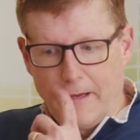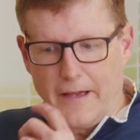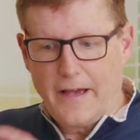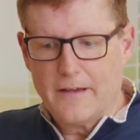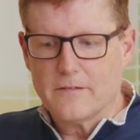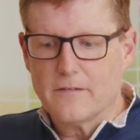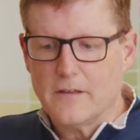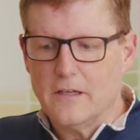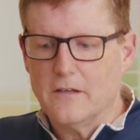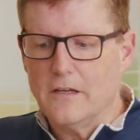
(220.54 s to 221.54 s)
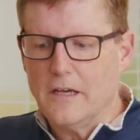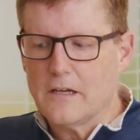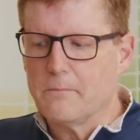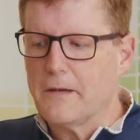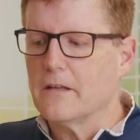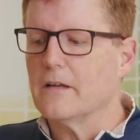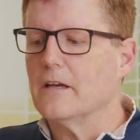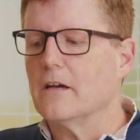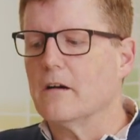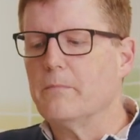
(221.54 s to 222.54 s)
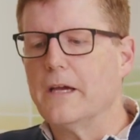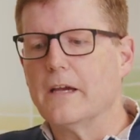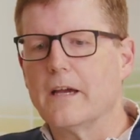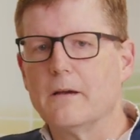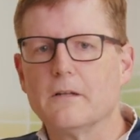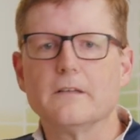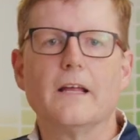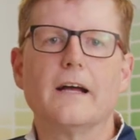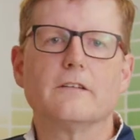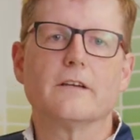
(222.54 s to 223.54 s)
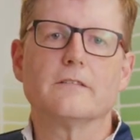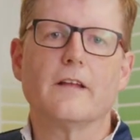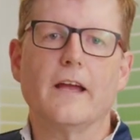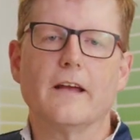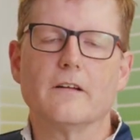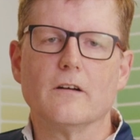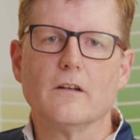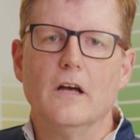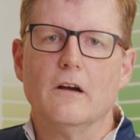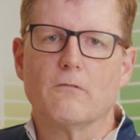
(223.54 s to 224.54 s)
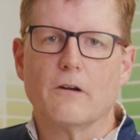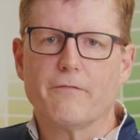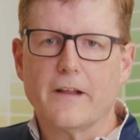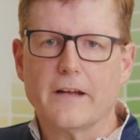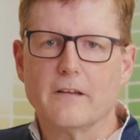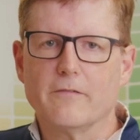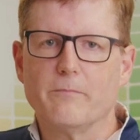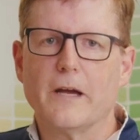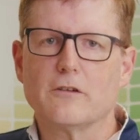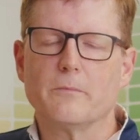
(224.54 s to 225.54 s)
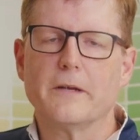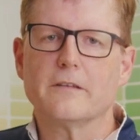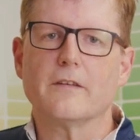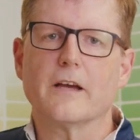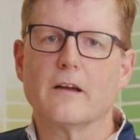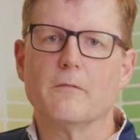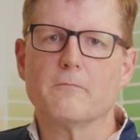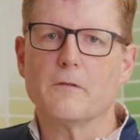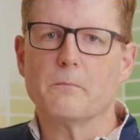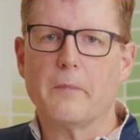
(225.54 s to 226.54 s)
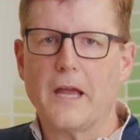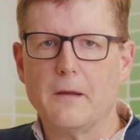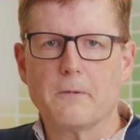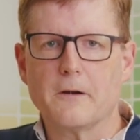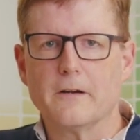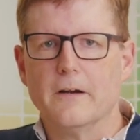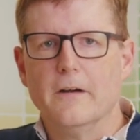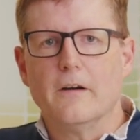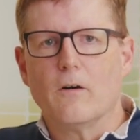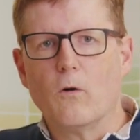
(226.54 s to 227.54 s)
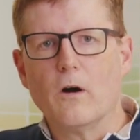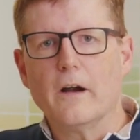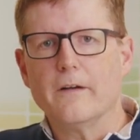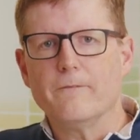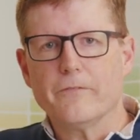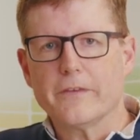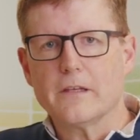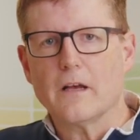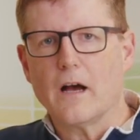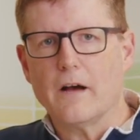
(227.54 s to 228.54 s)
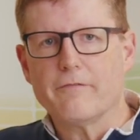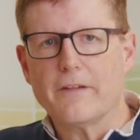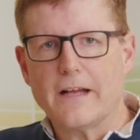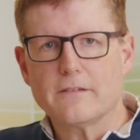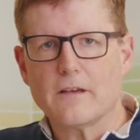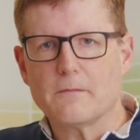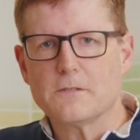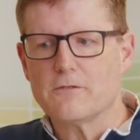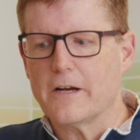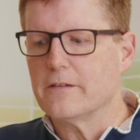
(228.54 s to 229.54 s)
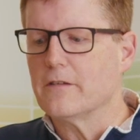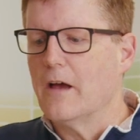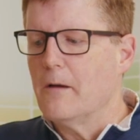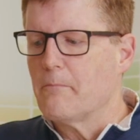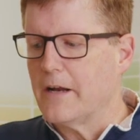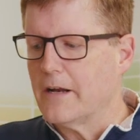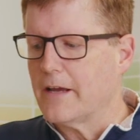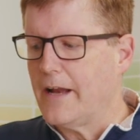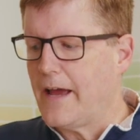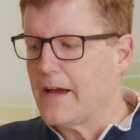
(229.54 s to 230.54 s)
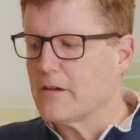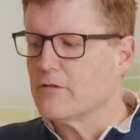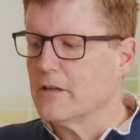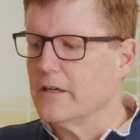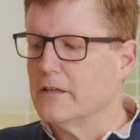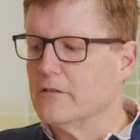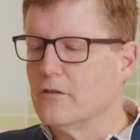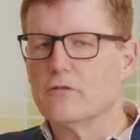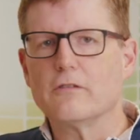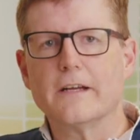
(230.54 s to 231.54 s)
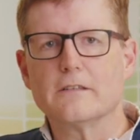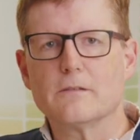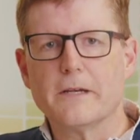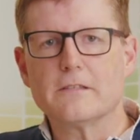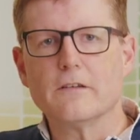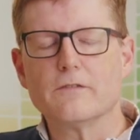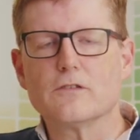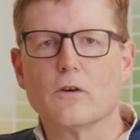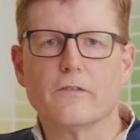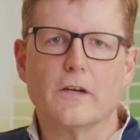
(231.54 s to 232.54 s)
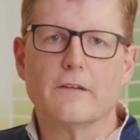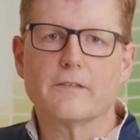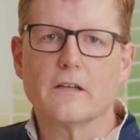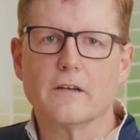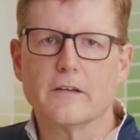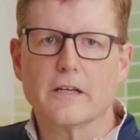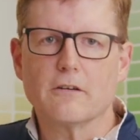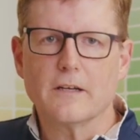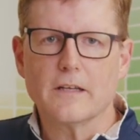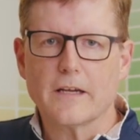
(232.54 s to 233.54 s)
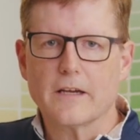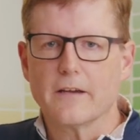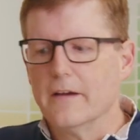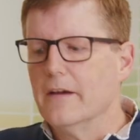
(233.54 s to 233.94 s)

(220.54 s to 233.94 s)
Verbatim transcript: has the unique ability of being able not just to handle reflective measurements that come from paper or uh, flat substrates, but it can actually do transmissive. So if you have clear acrylic